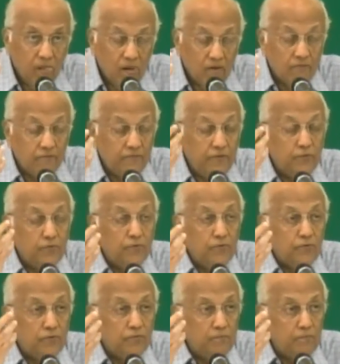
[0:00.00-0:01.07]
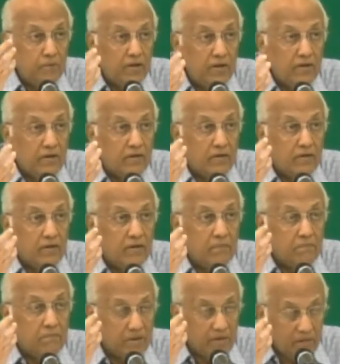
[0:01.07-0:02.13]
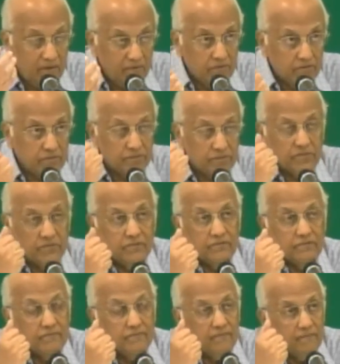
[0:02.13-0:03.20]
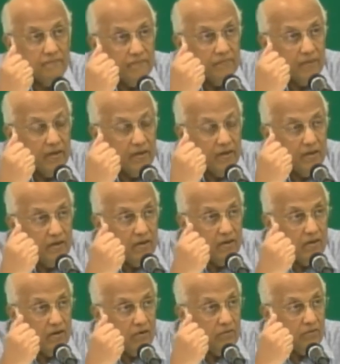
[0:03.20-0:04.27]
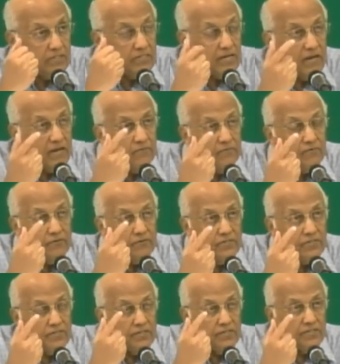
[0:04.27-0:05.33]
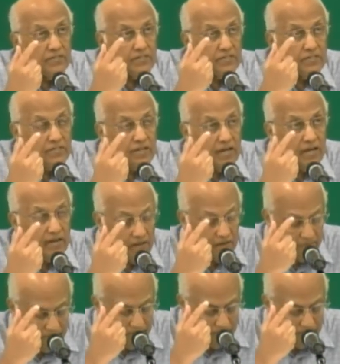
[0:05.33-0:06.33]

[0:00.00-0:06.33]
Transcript: A few million believers will stand before Jesus and say,